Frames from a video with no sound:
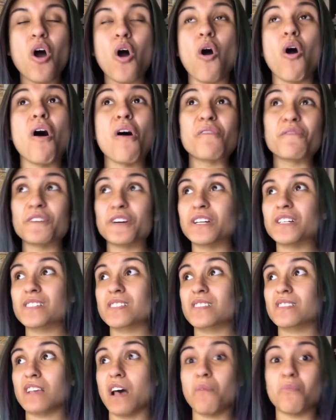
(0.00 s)
offer
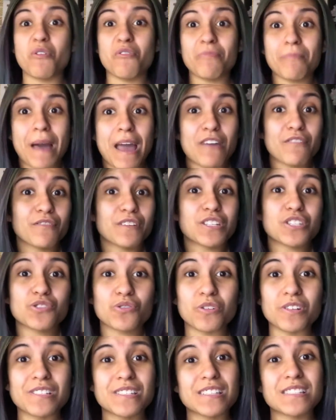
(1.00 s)
some of my
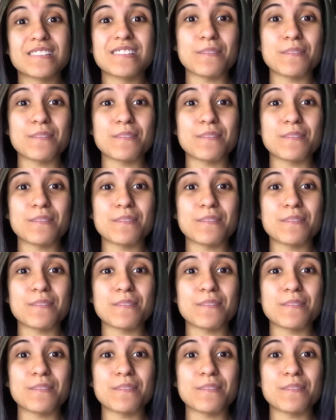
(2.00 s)
resources,